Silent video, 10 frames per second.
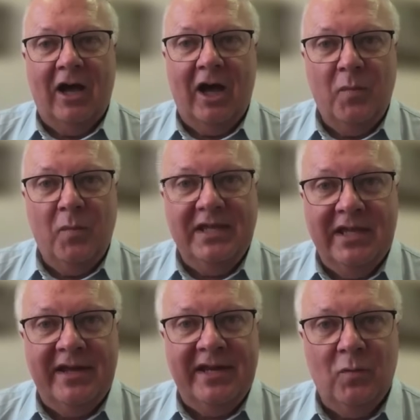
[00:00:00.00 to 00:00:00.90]
Are we
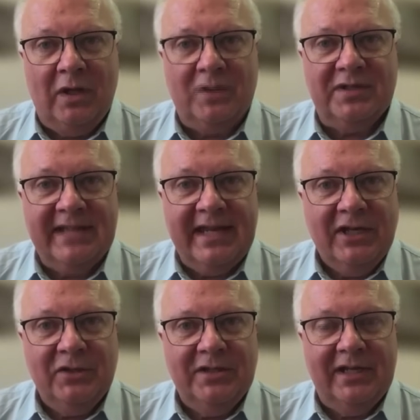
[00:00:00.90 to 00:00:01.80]
hearing what was
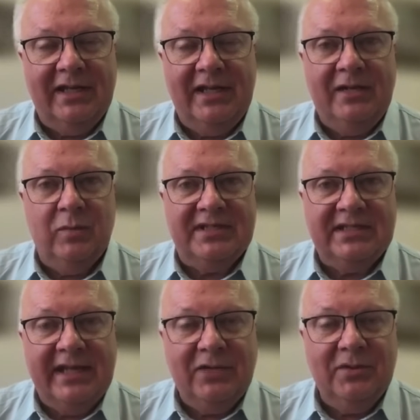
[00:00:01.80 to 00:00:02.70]
said today? It was
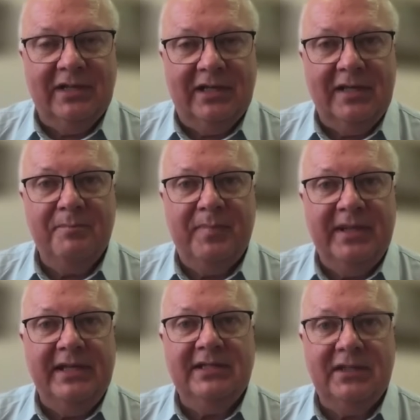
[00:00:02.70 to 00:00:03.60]
said today,
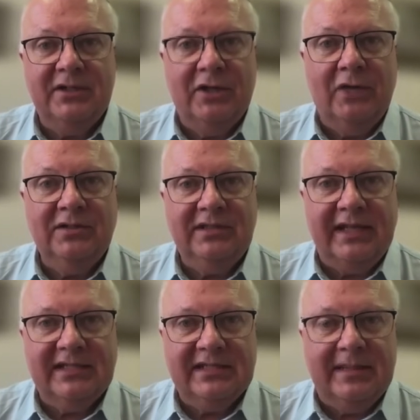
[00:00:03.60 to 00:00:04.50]
please don't
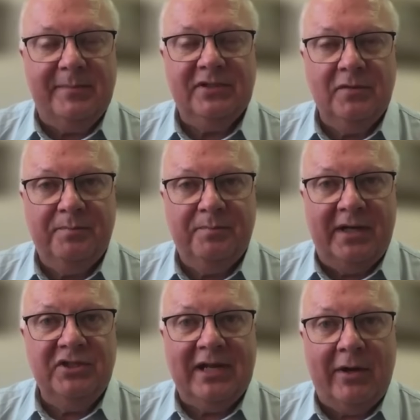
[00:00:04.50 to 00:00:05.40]
take steps to
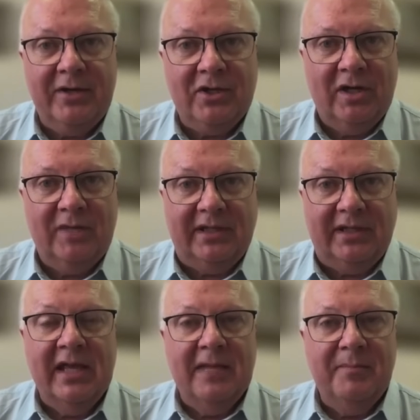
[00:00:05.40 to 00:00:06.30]
punish our economy.
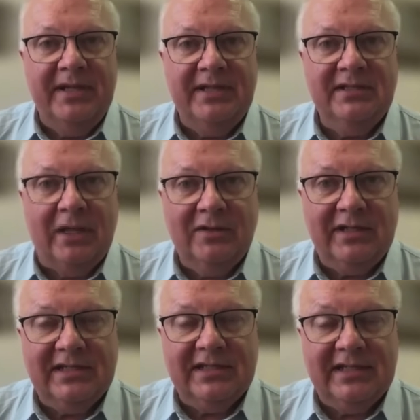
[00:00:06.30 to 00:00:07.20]
Please
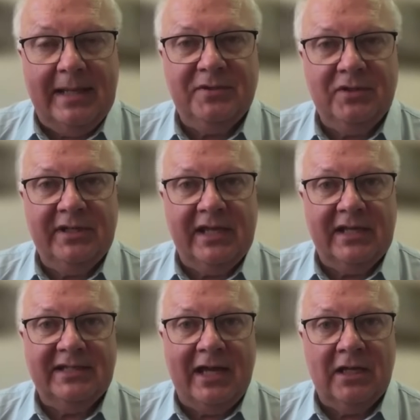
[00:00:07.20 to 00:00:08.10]
don't take steps to kick
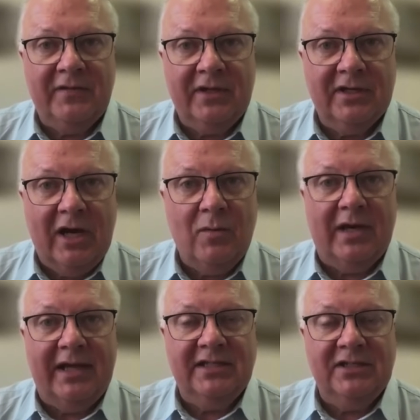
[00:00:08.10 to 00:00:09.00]
us out of
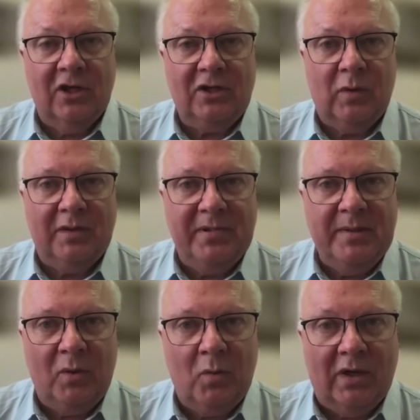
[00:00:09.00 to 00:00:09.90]
AGOA. It's not what
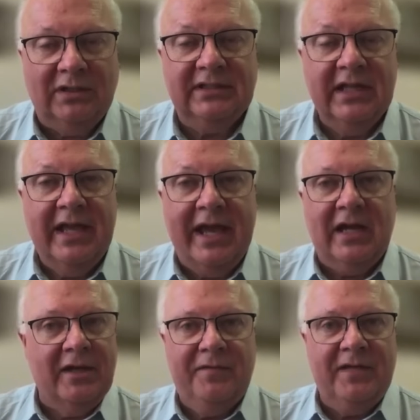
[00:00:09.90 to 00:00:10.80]
people want, and
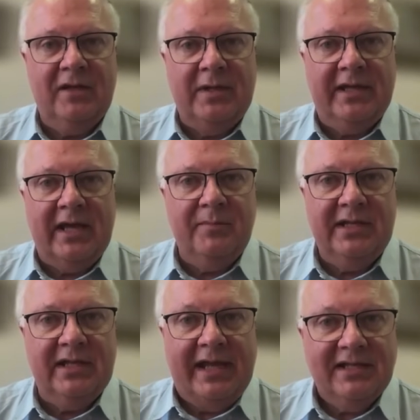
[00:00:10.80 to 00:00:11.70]
I don't think we can
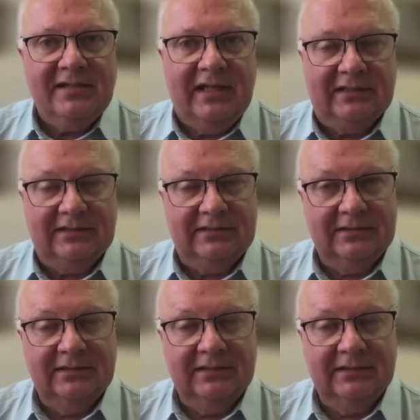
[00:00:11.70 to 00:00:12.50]
be against that.